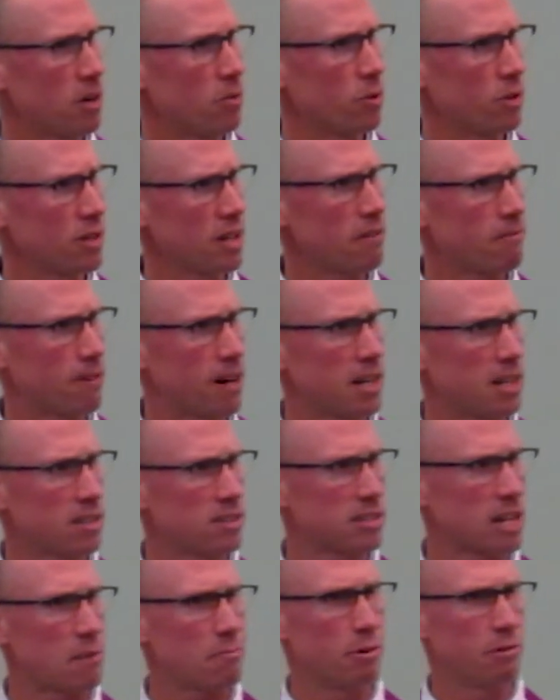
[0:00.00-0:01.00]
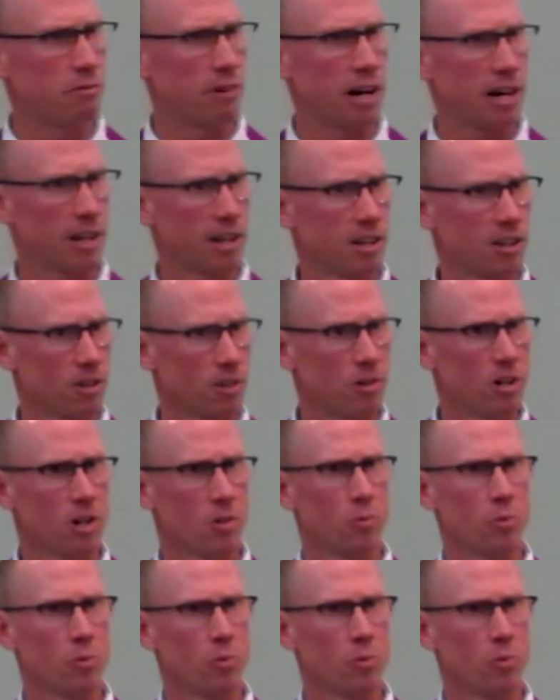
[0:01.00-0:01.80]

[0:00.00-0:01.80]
wouldn't they finally stop inviting you?